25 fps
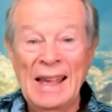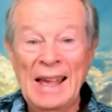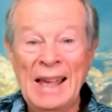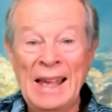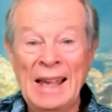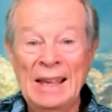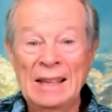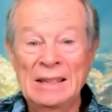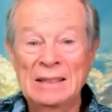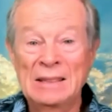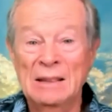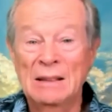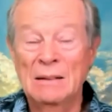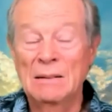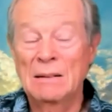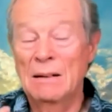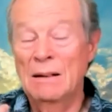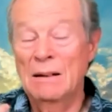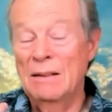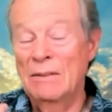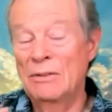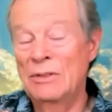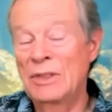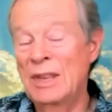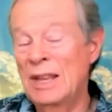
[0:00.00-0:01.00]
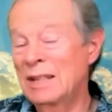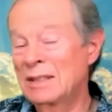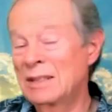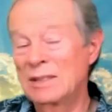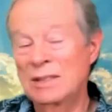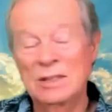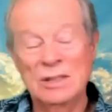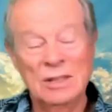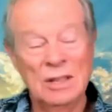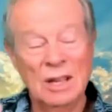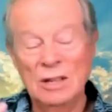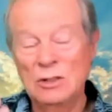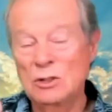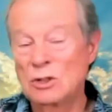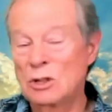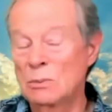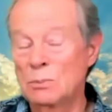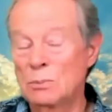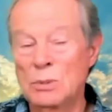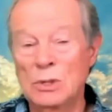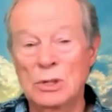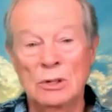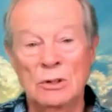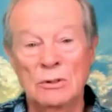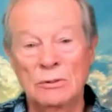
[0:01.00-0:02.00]
And that's such a
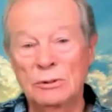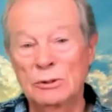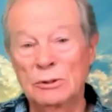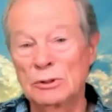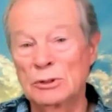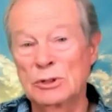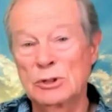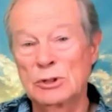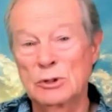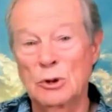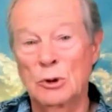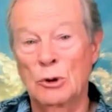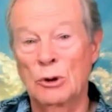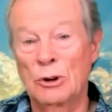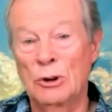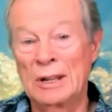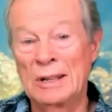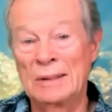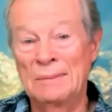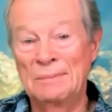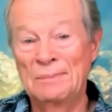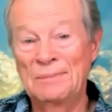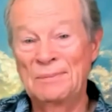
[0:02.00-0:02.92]
beautiful story.